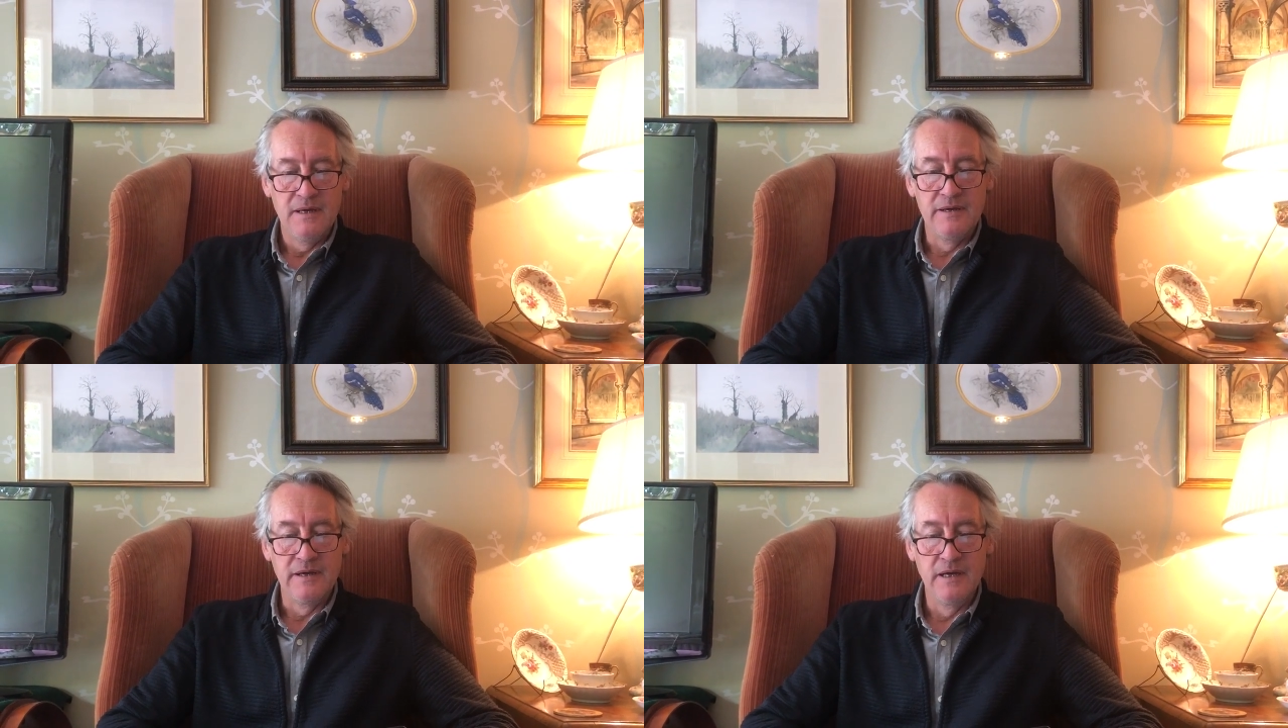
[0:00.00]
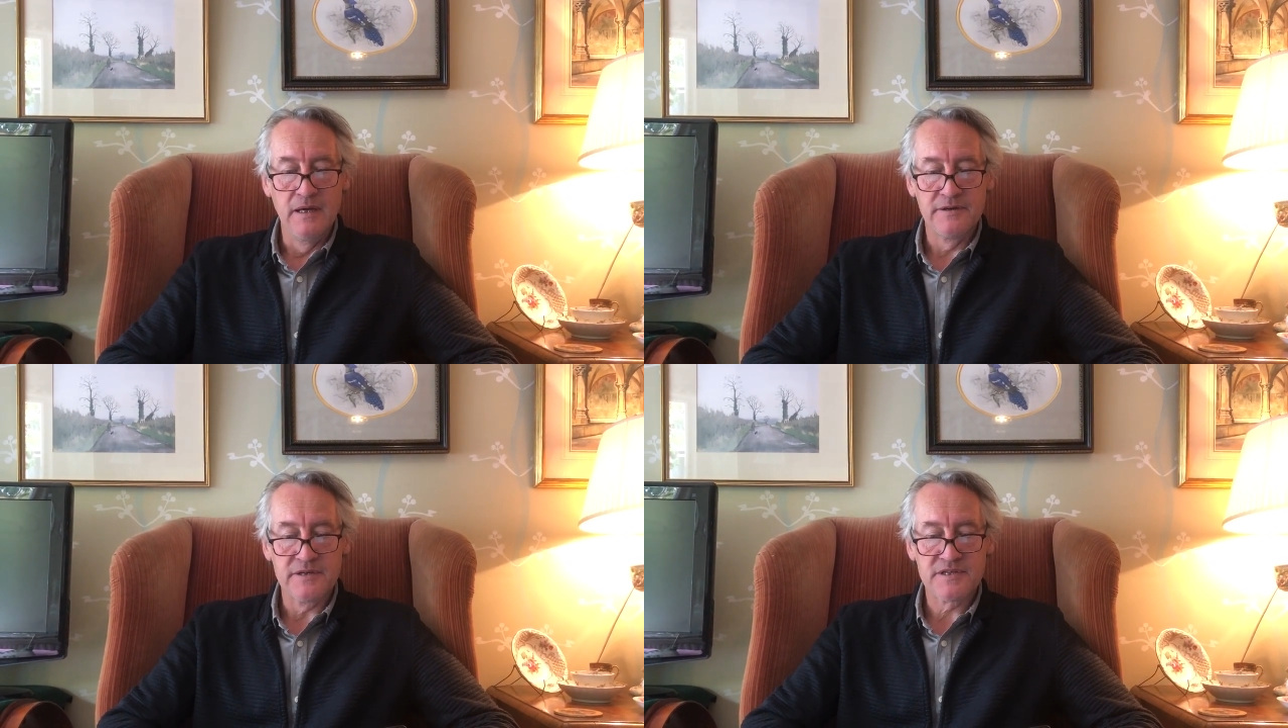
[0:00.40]
and
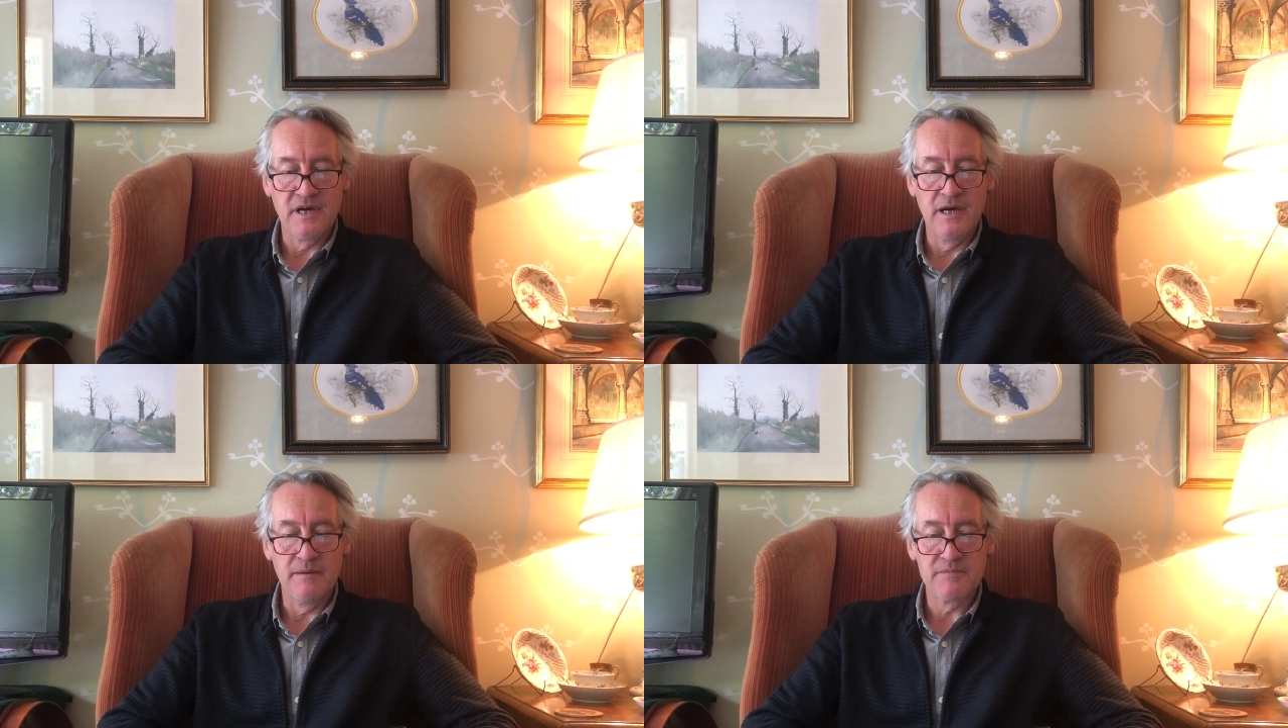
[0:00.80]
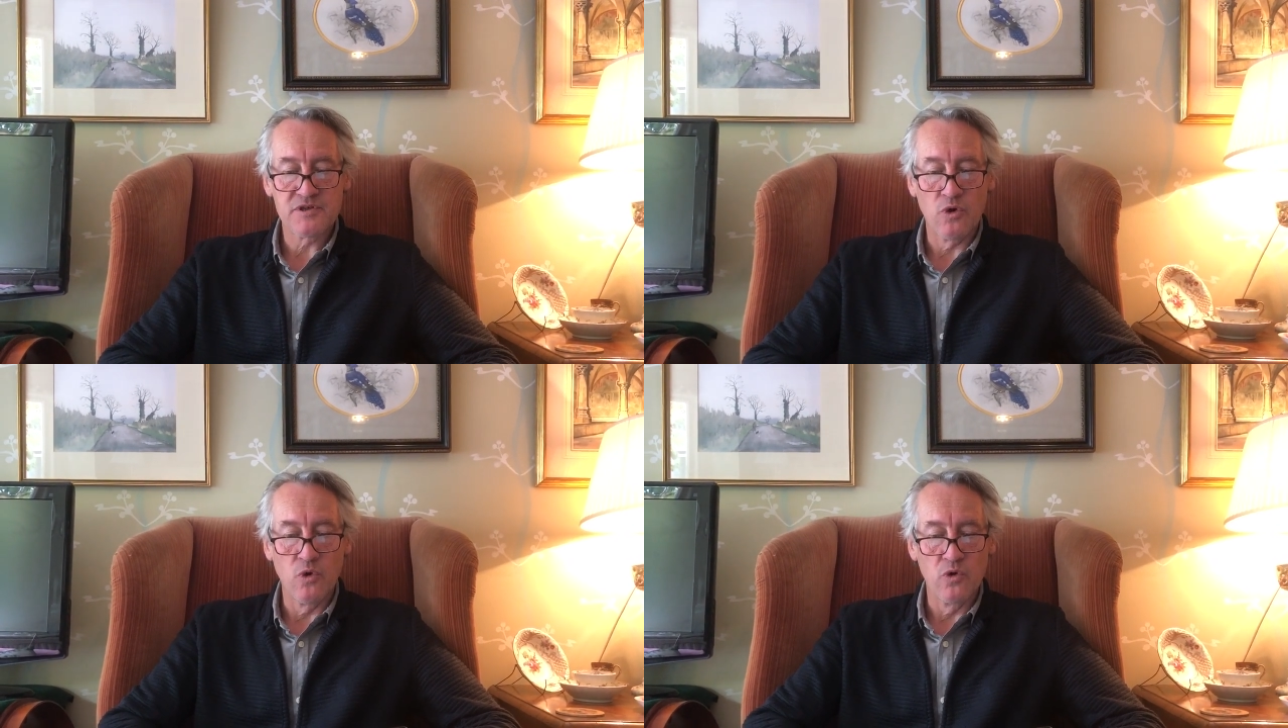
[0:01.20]
heard at times
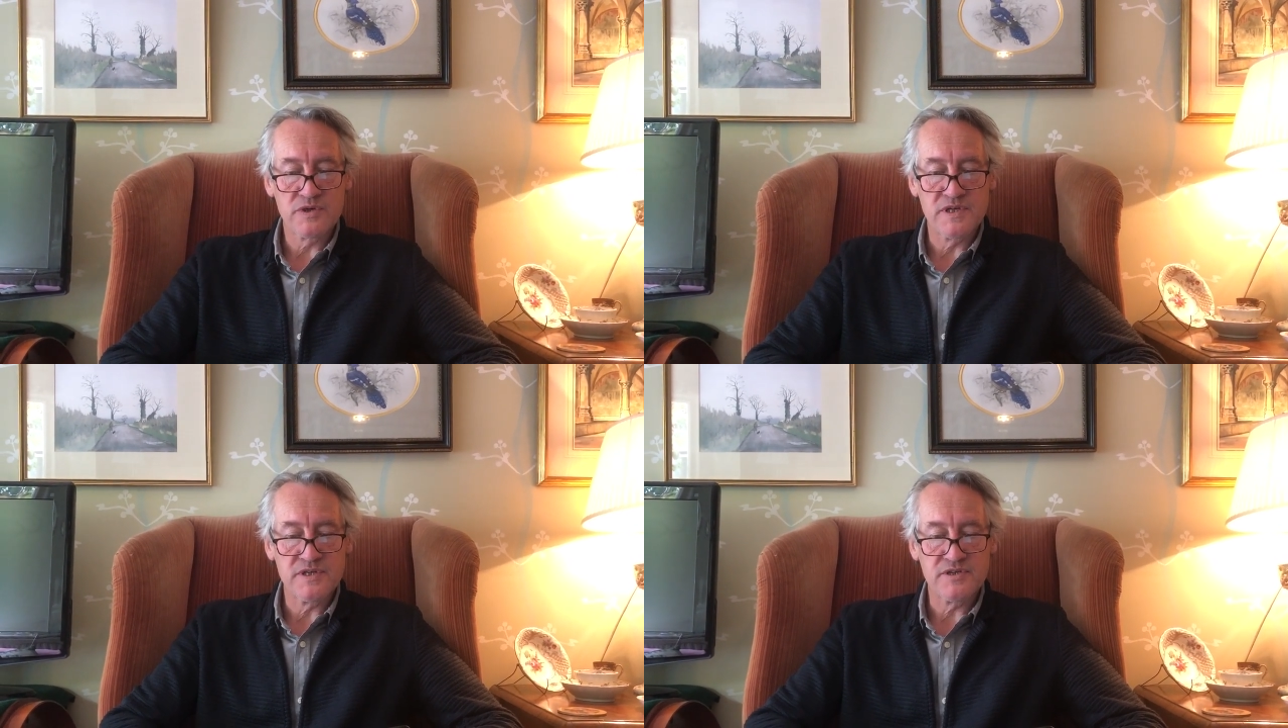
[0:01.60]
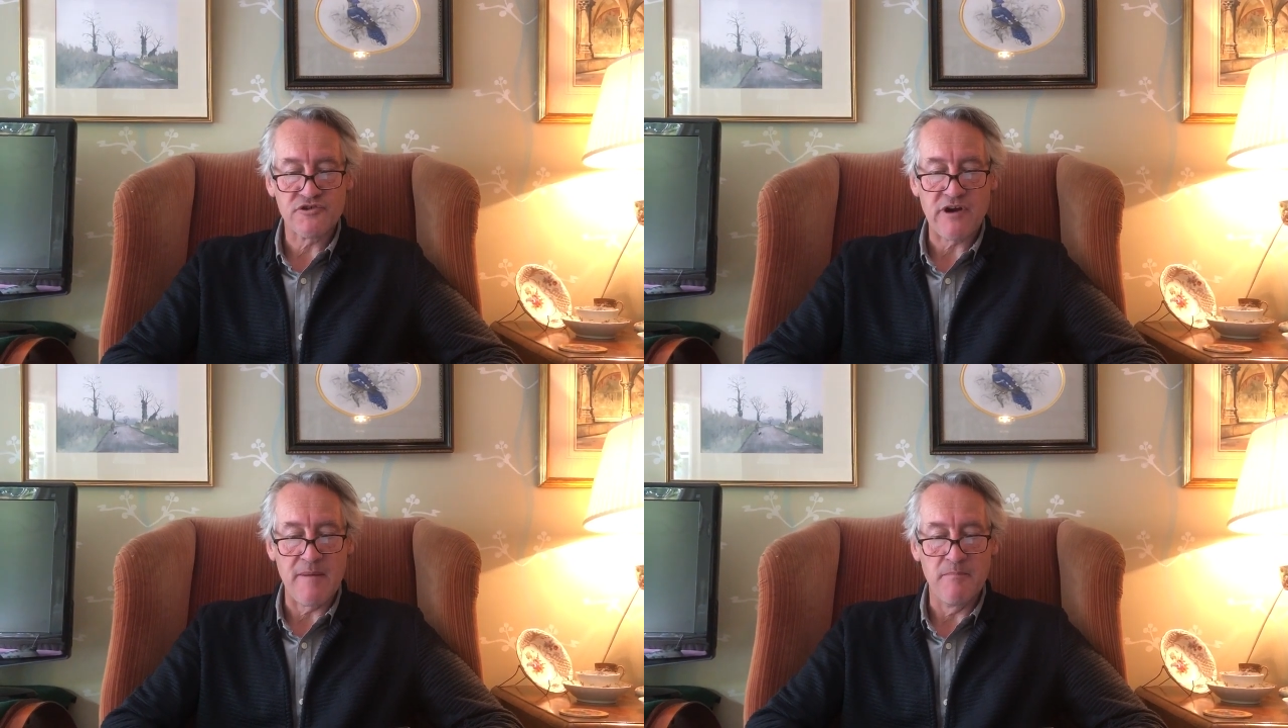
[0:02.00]
a horse's
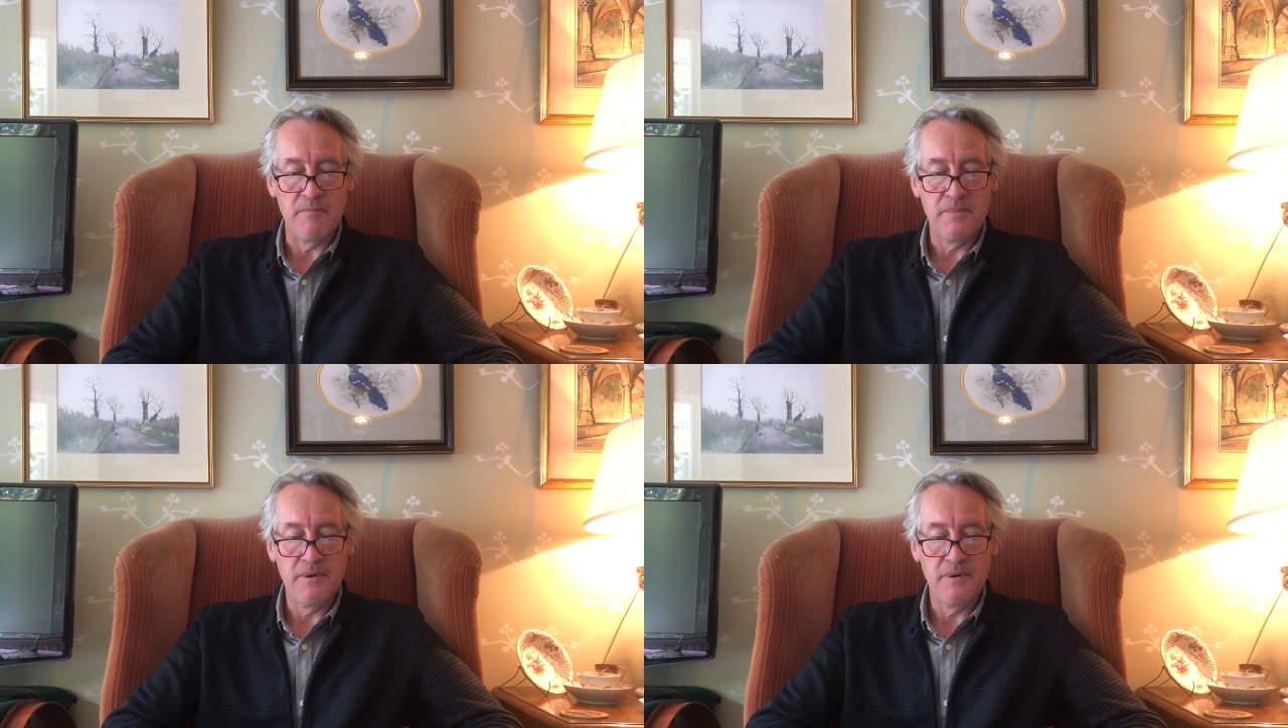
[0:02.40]
tramp,